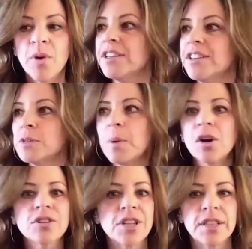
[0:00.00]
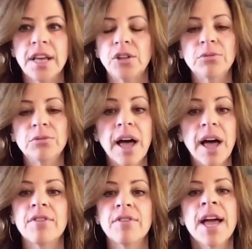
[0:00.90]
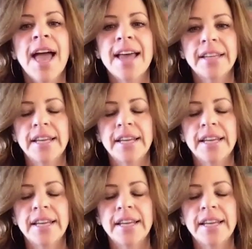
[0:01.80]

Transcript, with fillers: with this person that you love.